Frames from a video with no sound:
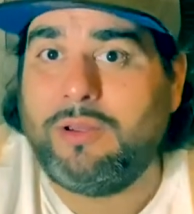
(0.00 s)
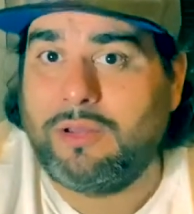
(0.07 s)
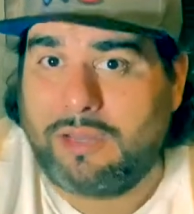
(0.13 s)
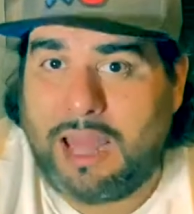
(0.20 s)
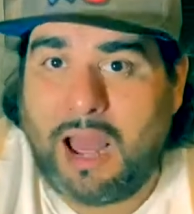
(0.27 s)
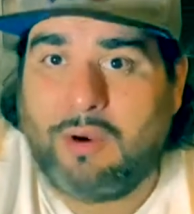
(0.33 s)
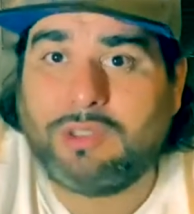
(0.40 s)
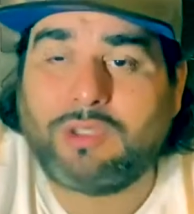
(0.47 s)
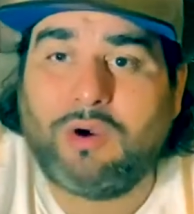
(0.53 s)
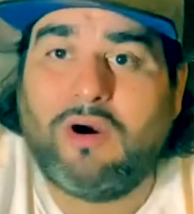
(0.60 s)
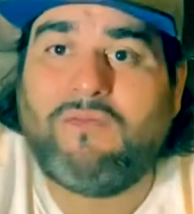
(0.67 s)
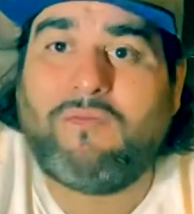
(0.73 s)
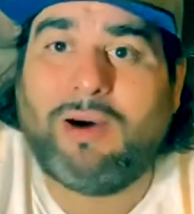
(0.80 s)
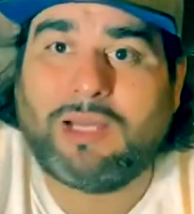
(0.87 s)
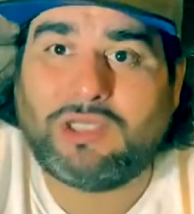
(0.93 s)
Now it's
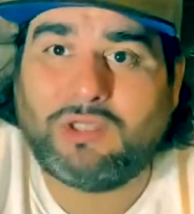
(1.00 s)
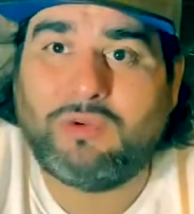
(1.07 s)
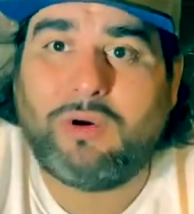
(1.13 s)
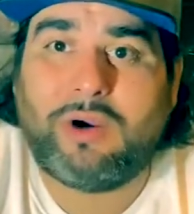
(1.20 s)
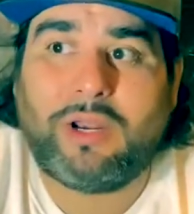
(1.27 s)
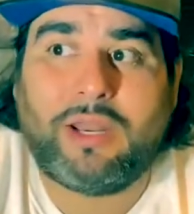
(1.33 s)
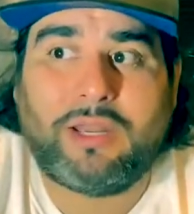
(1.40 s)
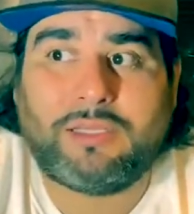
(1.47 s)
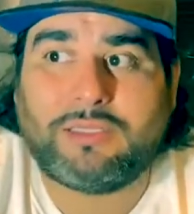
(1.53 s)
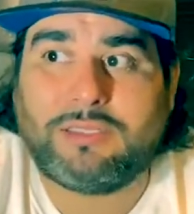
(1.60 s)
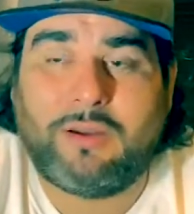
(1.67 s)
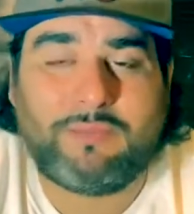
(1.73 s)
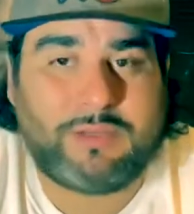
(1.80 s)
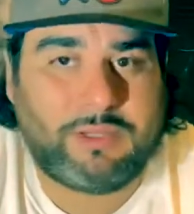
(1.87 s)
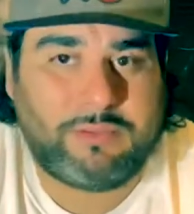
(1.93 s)
going for about 200 and
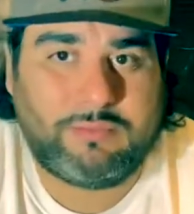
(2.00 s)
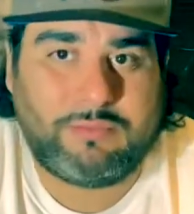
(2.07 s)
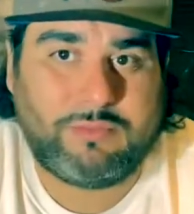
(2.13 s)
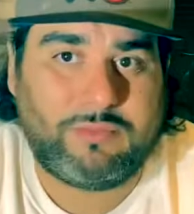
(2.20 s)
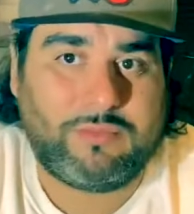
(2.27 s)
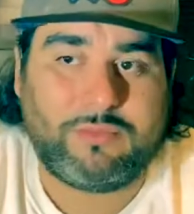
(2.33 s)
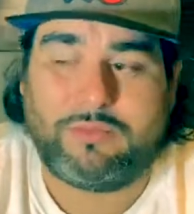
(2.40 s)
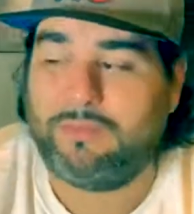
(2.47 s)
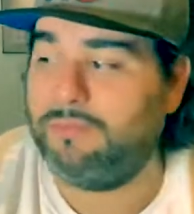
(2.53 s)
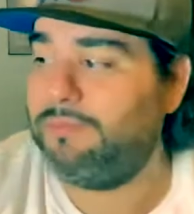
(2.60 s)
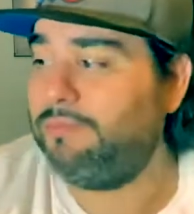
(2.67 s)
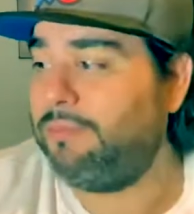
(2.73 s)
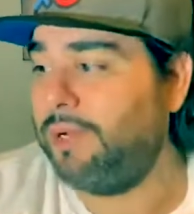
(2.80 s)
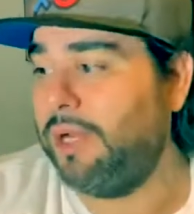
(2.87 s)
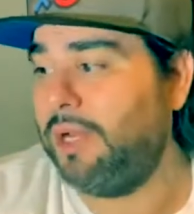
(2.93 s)
something.
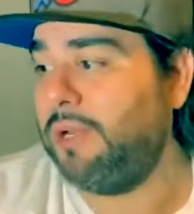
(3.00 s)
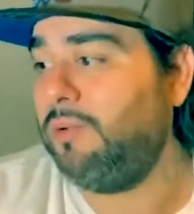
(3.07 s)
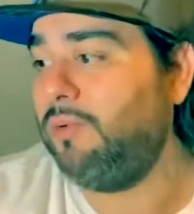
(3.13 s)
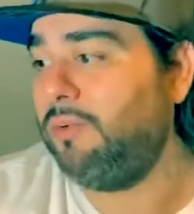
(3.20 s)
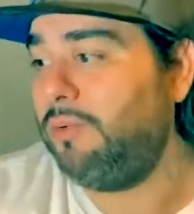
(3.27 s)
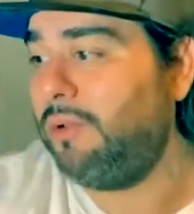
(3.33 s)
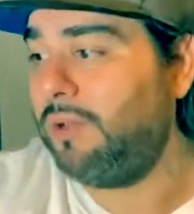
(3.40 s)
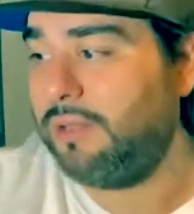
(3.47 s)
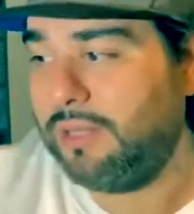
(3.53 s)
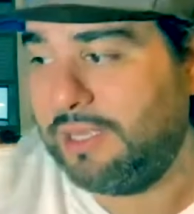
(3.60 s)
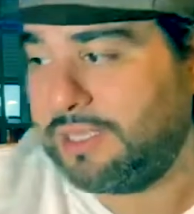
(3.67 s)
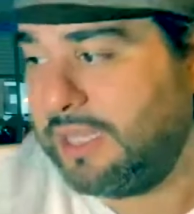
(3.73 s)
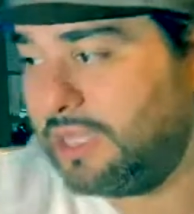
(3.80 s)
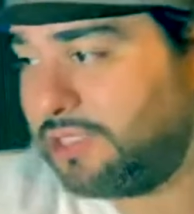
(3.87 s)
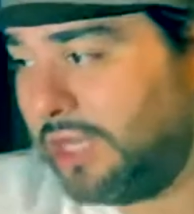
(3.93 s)
But
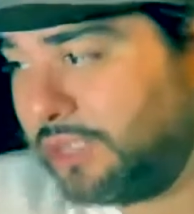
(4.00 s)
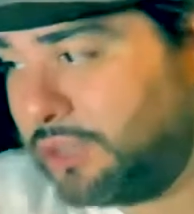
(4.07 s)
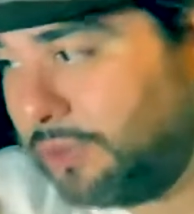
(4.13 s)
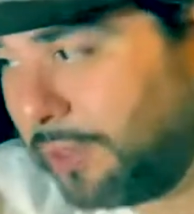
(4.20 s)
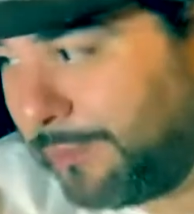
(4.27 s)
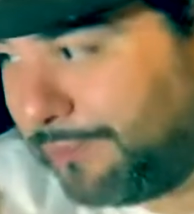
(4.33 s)
let's get straight to it.